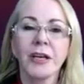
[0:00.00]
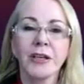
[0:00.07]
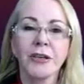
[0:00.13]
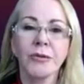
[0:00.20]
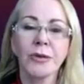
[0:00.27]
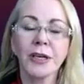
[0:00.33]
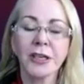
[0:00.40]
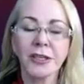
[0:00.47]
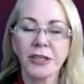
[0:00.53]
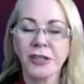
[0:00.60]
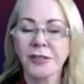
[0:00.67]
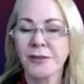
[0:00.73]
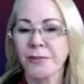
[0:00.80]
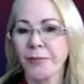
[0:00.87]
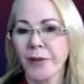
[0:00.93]
you want to
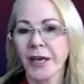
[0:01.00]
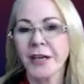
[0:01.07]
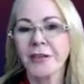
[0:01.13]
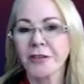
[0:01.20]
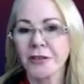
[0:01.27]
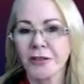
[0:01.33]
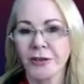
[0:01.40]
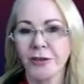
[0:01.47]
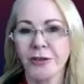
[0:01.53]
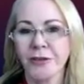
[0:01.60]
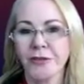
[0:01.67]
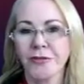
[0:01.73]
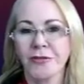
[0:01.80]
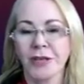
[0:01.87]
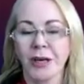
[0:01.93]
just make sure
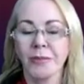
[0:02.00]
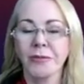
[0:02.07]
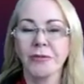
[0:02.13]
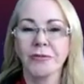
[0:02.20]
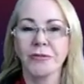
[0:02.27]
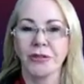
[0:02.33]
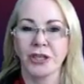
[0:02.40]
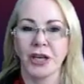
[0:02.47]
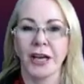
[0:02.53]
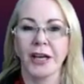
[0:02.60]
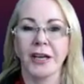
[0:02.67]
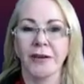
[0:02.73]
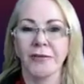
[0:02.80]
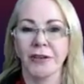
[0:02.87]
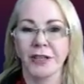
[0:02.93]
you double
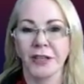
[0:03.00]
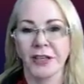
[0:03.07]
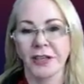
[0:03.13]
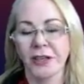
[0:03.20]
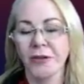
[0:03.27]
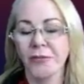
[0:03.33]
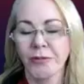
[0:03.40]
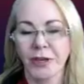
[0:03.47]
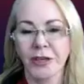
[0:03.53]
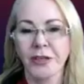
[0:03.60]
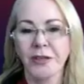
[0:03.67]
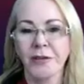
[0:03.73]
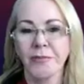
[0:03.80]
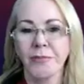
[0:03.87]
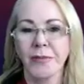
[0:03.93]
check everything. You want
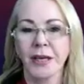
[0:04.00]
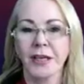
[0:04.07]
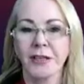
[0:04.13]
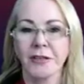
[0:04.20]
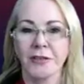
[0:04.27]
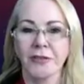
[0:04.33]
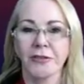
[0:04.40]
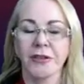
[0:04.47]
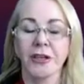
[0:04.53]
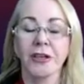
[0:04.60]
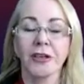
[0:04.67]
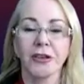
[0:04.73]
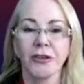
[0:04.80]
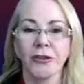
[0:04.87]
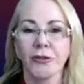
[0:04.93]
to make sure
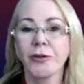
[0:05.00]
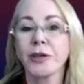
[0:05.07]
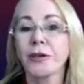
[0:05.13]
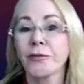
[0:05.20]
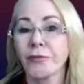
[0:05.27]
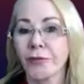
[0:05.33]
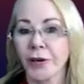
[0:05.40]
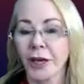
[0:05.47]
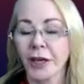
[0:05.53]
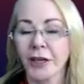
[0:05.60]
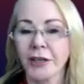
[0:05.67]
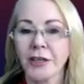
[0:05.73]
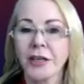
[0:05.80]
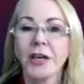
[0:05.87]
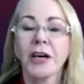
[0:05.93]
that you and a
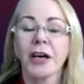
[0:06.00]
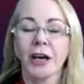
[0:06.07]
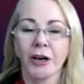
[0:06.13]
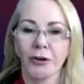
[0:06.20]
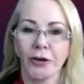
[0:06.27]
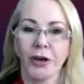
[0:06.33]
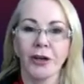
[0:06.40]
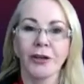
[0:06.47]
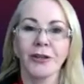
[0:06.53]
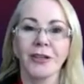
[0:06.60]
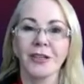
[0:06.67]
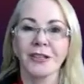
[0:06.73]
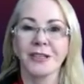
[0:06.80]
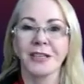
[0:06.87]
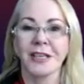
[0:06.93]
friend are
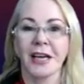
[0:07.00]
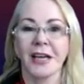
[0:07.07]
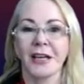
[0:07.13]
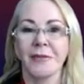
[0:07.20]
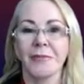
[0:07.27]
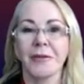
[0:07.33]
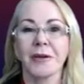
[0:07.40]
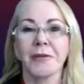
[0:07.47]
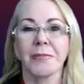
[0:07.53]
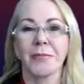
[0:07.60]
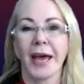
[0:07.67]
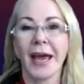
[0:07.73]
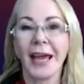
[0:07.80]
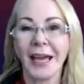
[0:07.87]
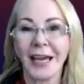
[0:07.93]
on the same
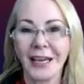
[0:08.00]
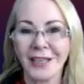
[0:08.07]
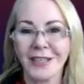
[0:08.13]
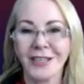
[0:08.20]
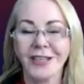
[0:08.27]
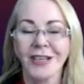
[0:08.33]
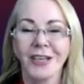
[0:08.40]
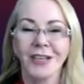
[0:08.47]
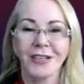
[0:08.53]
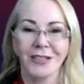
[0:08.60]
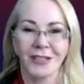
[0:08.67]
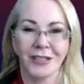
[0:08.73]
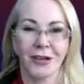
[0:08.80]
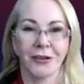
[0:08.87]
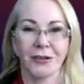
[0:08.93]
page,
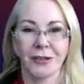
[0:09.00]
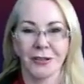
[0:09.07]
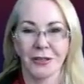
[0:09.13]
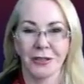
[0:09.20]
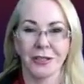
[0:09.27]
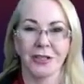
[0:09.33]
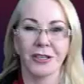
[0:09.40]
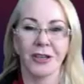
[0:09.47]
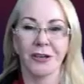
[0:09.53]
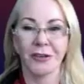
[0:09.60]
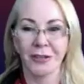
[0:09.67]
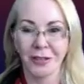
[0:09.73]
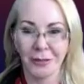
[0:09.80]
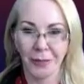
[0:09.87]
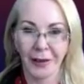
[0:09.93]
so
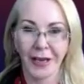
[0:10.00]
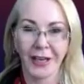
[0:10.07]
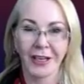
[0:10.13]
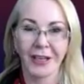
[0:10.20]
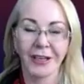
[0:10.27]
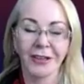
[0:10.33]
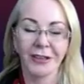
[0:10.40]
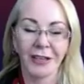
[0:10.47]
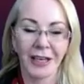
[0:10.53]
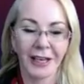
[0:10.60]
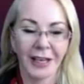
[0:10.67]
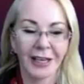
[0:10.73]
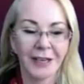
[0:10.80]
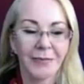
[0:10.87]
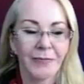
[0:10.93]
to speak,
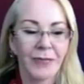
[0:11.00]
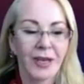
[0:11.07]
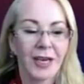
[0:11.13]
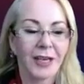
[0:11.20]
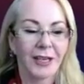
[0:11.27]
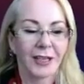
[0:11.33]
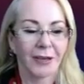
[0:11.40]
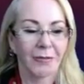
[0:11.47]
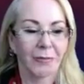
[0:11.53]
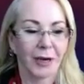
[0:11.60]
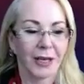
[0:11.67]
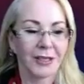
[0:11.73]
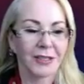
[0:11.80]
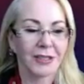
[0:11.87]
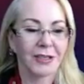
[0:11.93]
okay? That
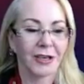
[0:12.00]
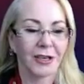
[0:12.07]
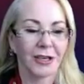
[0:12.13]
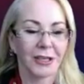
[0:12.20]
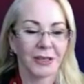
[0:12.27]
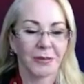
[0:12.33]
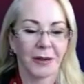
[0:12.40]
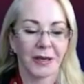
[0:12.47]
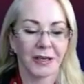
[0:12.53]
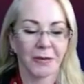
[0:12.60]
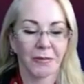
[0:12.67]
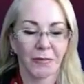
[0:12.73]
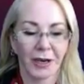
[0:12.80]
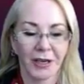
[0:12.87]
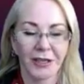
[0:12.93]
one's not
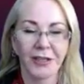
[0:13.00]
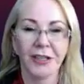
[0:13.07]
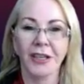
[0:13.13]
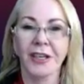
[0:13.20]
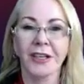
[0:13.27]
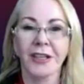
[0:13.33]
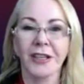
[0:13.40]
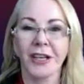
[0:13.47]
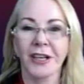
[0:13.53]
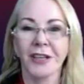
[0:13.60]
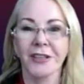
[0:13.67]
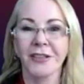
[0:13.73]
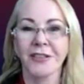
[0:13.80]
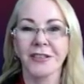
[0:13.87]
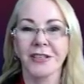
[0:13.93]
expecting one thing and the
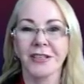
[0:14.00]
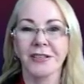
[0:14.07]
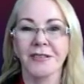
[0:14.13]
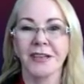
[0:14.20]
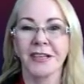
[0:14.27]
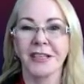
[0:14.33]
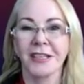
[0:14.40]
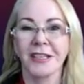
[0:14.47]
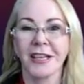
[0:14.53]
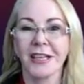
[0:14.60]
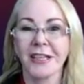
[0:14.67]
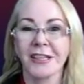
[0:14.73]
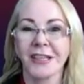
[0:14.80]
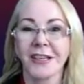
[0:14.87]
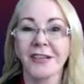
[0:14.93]
other's expecting the
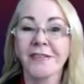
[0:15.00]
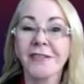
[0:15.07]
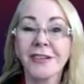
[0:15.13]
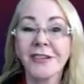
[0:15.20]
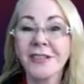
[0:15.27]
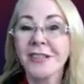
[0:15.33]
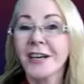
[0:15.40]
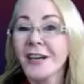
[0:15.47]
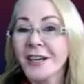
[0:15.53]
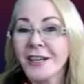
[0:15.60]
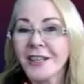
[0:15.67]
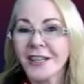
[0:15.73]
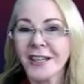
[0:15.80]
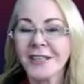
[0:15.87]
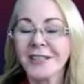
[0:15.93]
other thing. Of course,
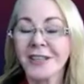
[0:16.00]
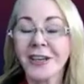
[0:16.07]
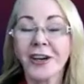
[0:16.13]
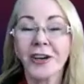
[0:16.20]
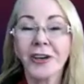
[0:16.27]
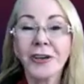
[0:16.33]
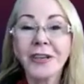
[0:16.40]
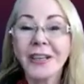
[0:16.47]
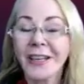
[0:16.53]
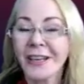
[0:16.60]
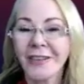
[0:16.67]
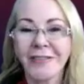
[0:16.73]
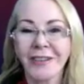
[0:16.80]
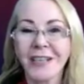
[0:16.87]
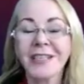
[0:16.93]
that's the
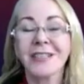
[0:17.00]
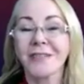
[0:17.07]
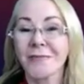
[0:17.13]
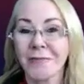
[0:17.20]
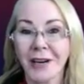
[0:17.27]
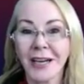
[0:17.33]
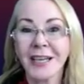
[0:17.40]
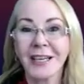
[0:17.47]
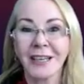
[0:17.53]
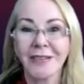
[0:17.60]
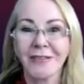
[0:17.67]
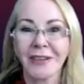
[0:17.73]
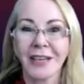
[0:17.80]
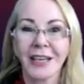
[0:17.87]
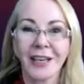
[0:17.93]
only reason
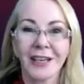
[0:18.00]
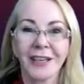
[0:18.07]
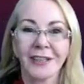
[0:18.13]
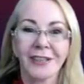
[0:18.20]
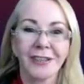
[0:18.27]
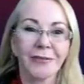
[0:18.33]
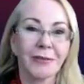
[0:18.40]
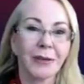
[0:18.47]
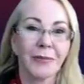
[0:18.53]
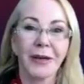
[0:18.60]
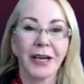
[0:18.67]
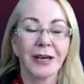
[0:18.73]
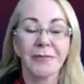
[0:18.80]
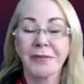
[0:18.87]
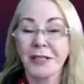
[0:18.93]
why we
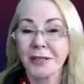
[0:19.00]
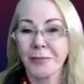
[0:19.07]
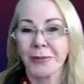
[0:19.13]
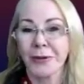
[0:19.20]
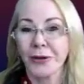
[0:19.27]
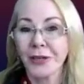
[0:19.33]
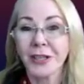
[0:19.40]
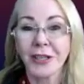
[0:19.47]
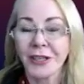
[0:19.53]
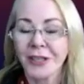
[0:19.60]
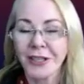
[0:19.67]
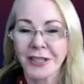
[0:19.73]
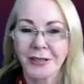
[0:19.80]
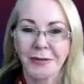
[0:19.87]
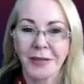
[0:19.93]
become
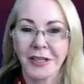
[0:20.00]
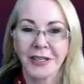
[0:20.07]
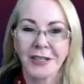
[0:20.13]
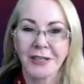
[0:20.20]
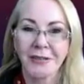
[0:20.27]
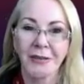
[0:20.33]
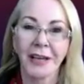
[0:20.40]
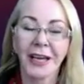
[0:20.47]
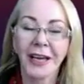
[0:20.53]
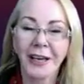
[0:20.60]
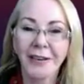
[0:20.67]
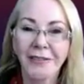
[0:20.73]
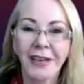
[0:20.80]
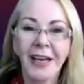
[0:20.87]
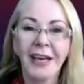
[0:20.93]
disappointed, is because we
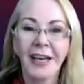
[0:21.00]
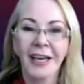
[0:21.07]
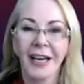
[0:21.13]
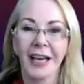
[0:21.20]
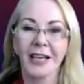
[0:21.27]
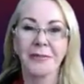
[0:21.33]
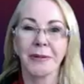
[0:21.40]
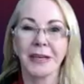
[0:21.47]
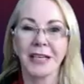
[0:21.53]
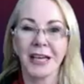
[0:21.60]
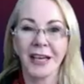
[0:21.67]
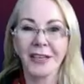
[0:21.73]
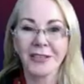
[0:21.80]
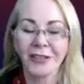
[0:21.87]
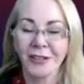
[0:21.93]
have
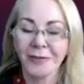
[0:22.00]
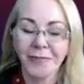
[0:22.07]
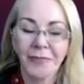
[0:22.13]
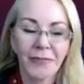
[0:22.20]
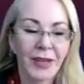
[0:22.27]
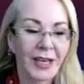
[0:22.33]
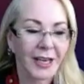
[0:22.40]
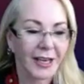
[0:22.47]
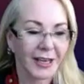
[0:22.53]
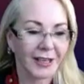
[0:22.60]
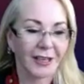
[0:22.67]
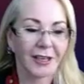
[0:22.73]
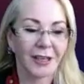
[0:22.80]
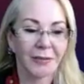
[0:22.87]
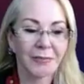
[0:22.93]
expectation.
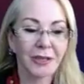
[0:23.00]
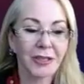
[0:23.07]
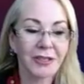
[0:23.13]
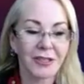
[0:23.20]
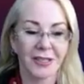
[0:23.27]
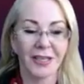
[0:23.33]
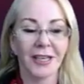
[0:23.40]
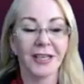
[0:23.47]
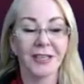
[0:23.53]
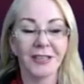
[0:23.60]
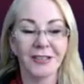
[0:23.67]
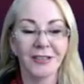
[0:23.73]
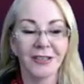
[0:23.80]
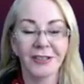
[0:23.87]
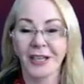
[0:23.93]
I'm not
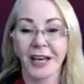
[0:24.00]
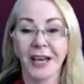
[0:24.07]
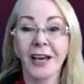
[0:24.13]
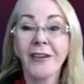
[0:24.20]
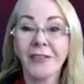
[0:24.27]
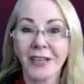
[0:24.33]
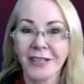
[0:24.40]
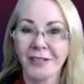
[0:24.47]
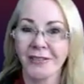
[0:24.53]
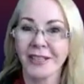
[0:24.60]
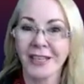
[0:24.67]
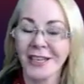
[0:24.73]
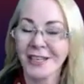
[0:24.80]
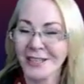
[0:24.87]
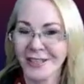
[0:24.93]
saying not to have
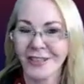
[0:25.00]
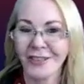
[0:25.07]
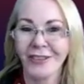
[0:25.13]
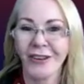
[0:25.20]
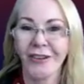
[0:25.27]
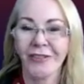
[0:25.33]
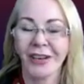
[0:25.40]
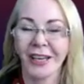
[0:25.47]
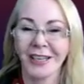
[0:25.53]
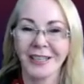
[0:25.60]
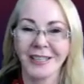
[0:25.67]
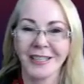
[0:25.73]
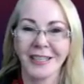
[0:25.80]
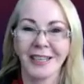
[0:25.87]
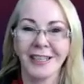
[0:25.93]
expectation,
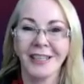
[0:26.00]
but